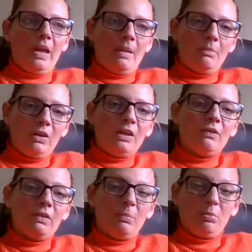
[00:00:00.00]
emptying
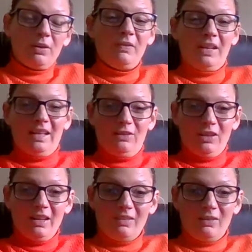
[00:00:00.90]
of his
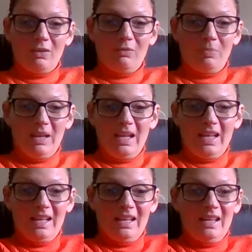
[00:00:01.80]
privileges of
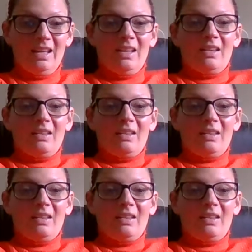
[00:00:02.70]
being